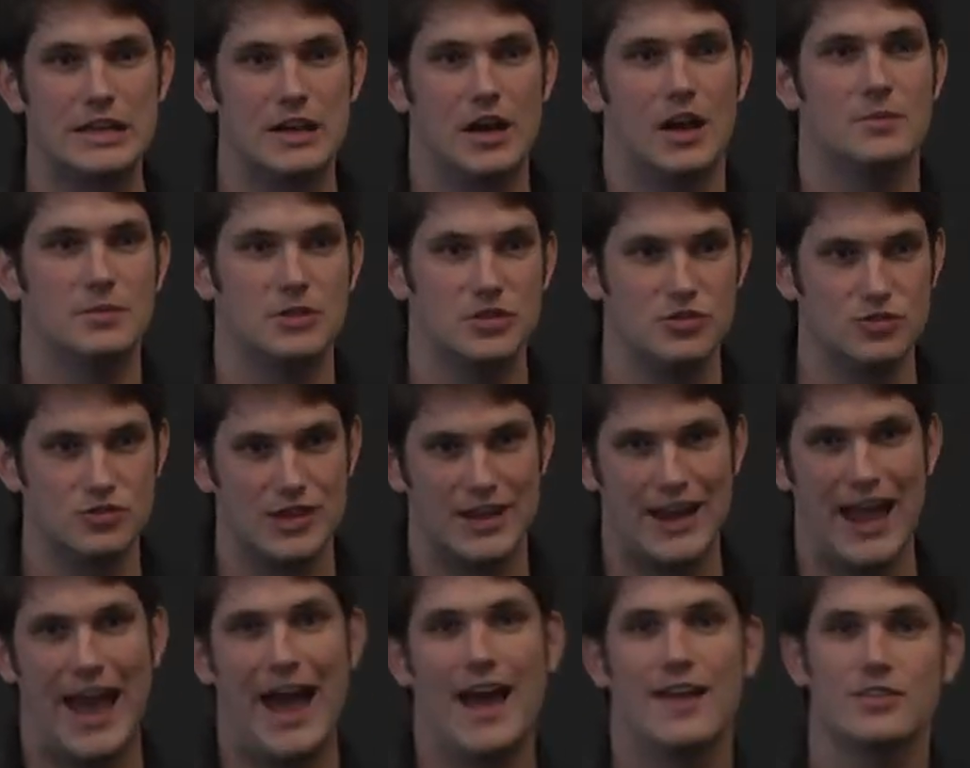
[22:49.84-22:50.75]
GitHub and you
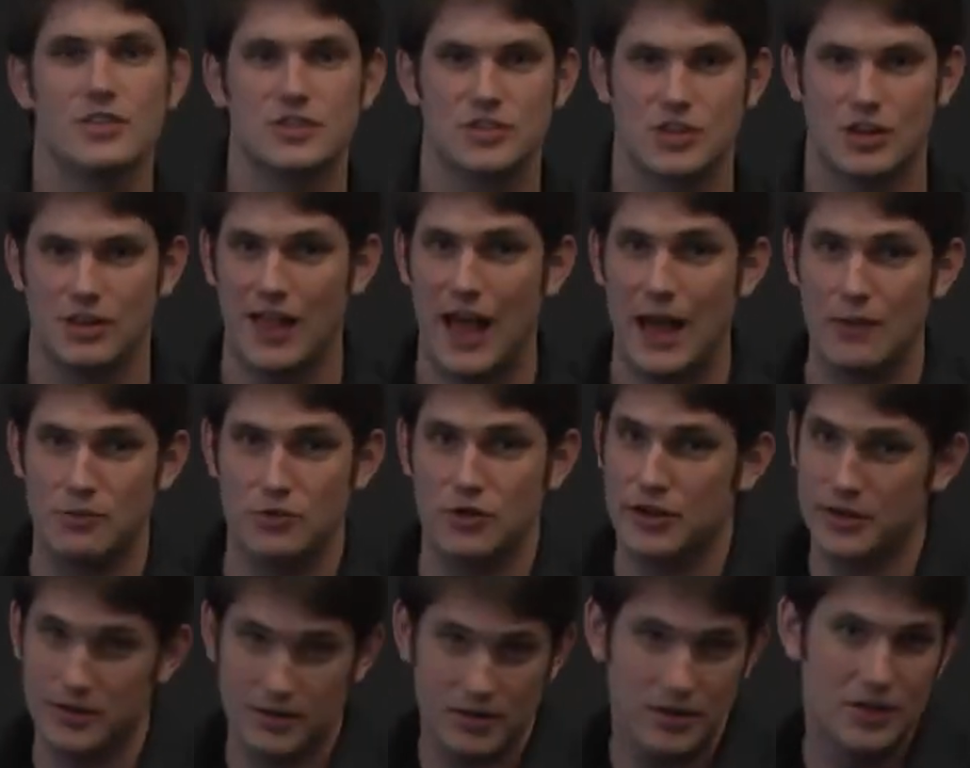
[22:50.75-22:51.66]
said add this
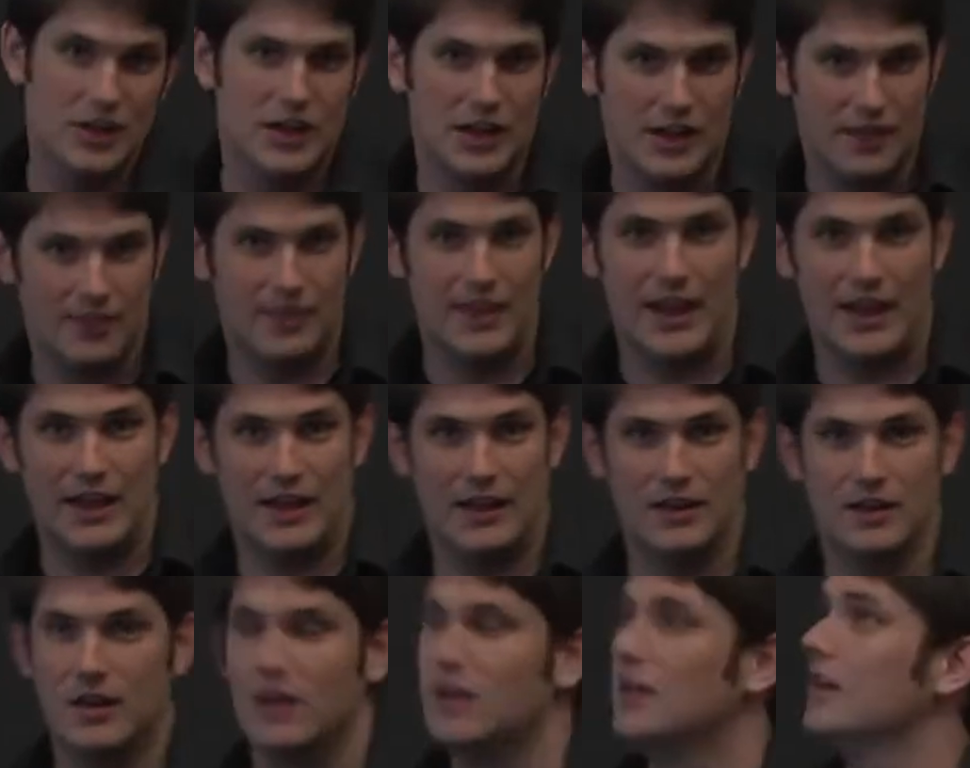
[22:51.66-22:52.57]
collaborator,
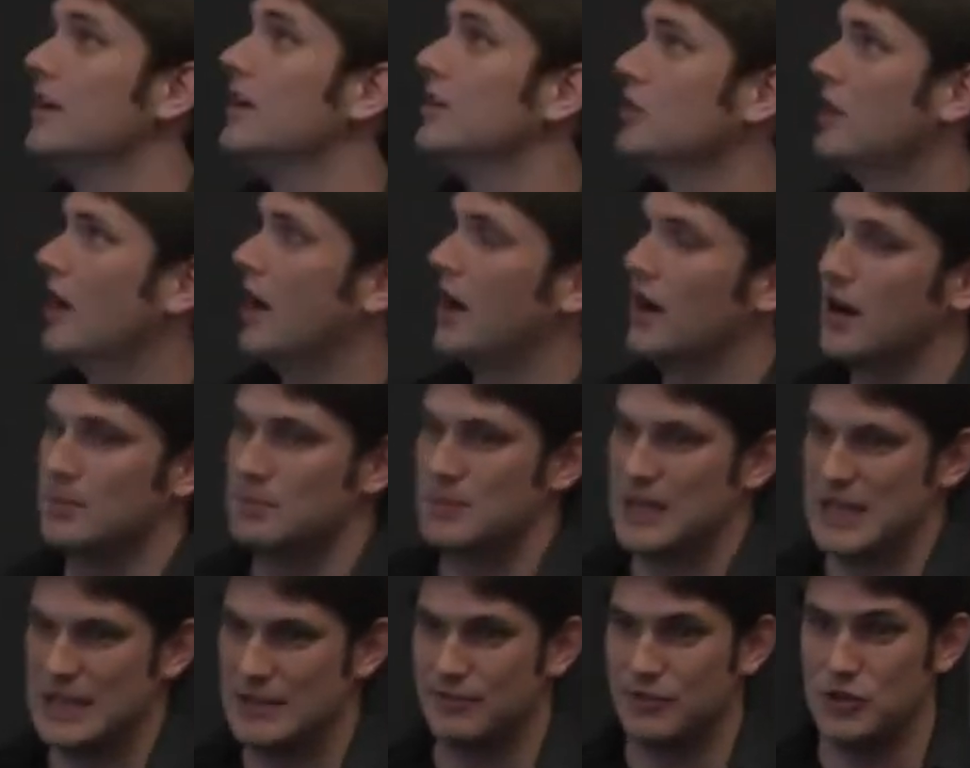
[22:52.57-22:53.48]
then
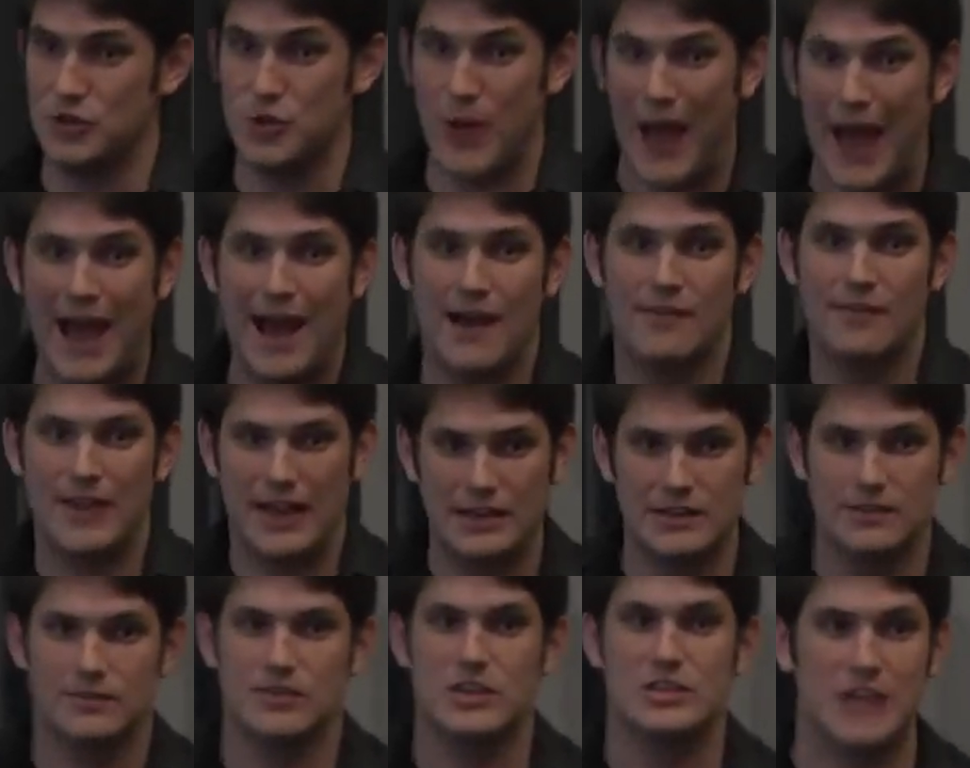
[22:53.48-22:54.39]
if you have
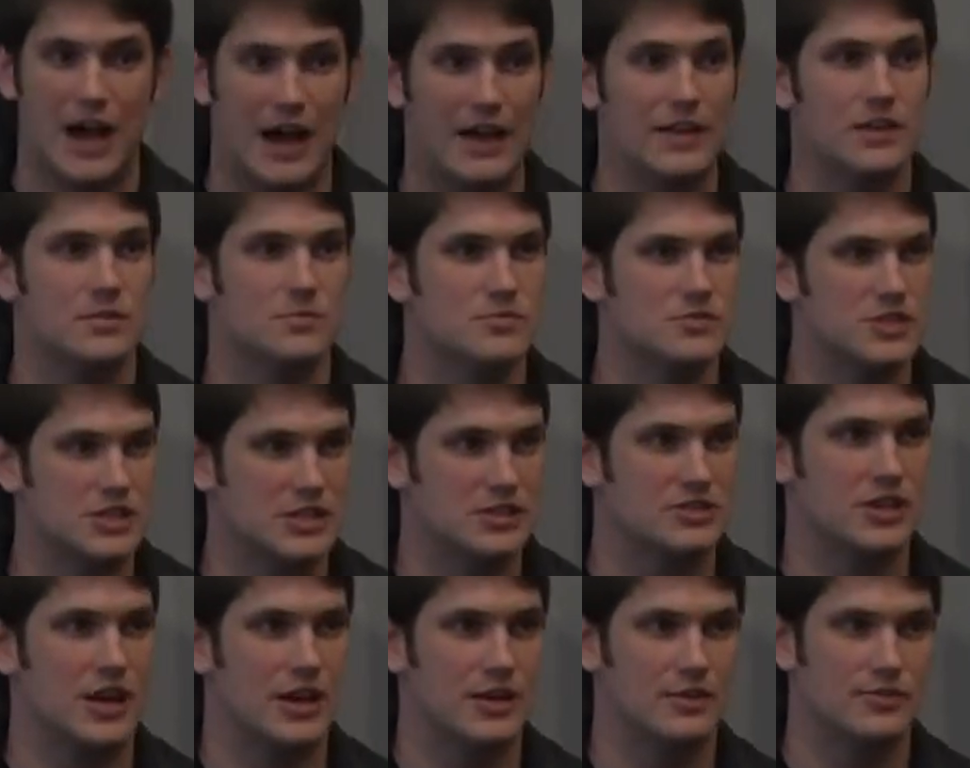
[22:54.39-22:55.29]
any of these items
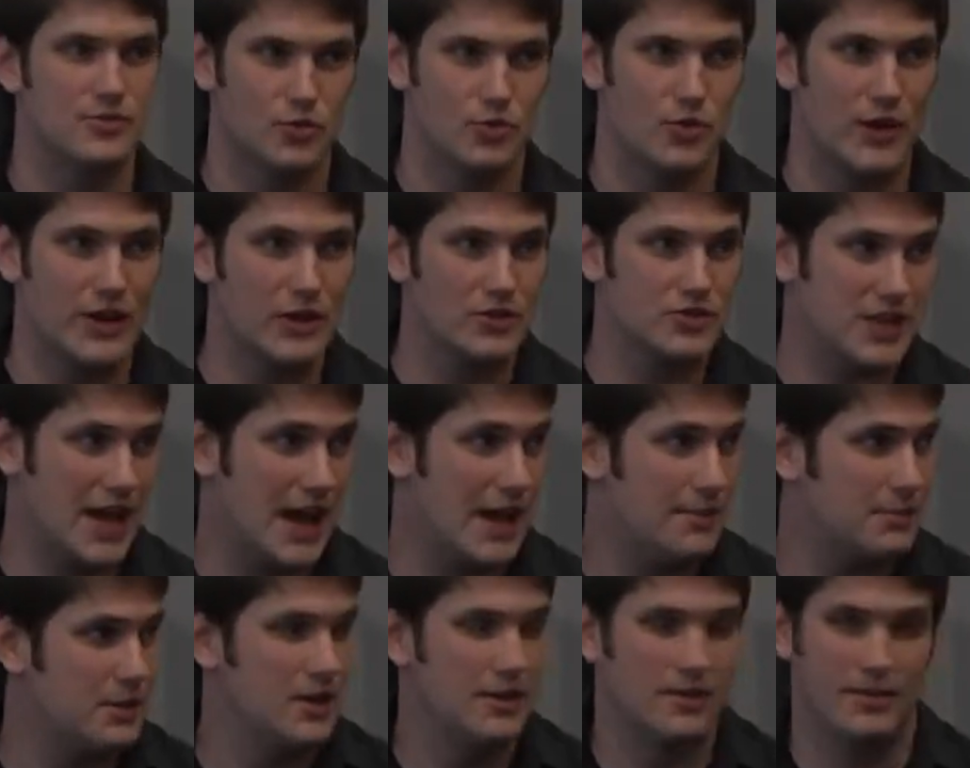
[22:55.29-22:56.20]
inside of your Rails
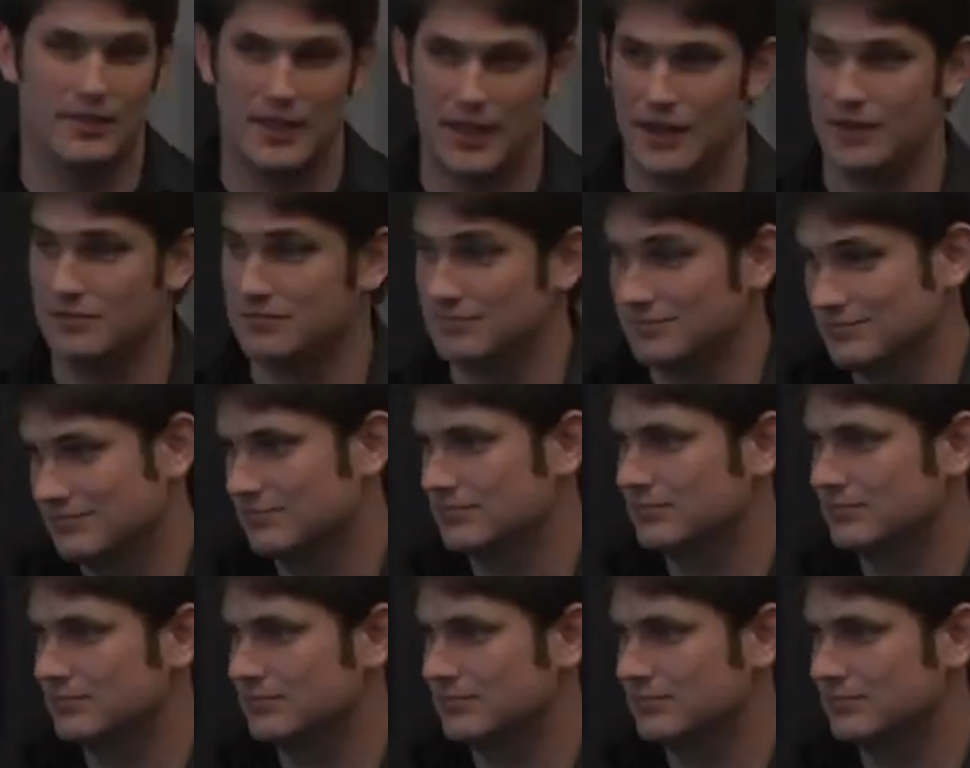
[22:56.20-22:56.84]
app, then,